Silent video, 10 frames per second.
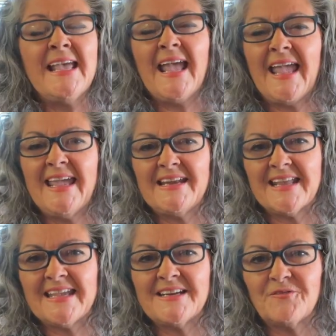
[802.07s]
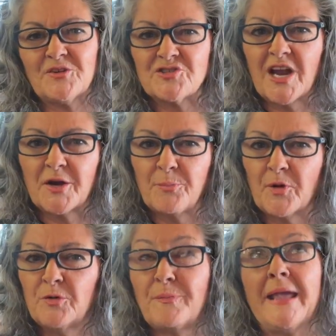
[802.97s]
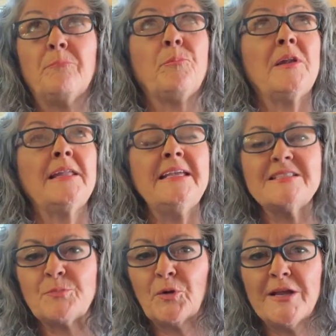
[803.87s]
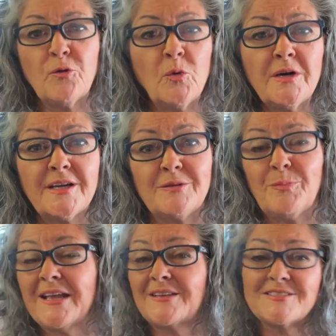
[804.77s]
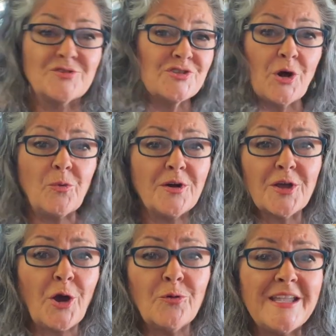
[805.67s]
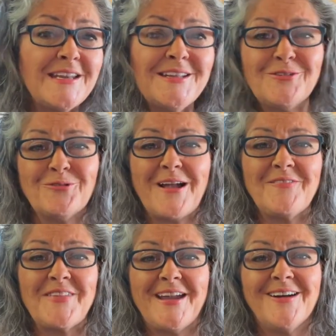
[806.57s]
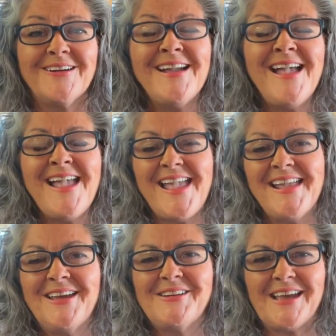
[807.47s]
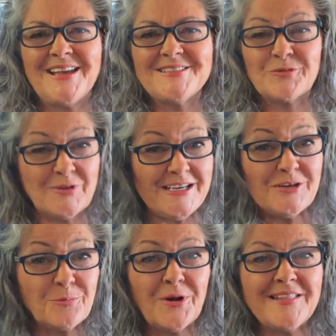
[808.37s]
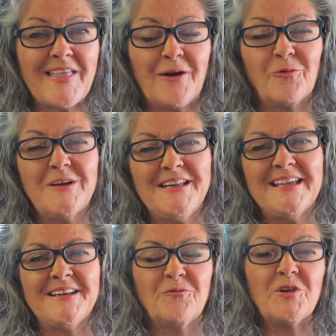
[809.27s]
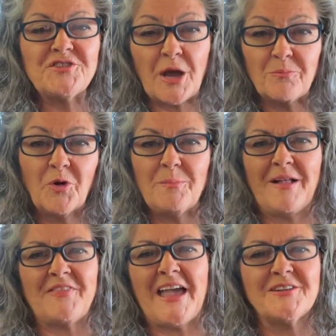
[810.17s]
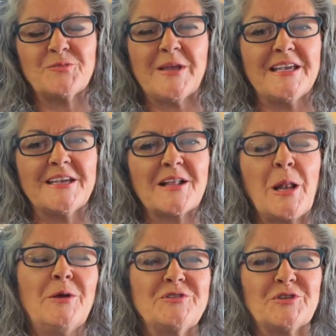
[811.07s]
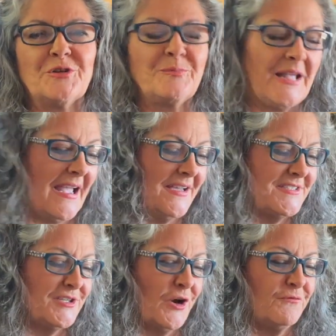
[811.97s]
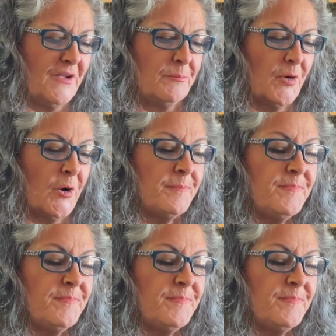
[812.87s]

And again, if there's not a burn ban, please bring wood, because there's nowhere to go get it around there. And so we need to bring that wood in, and we'll talk more about that as we get closer to November.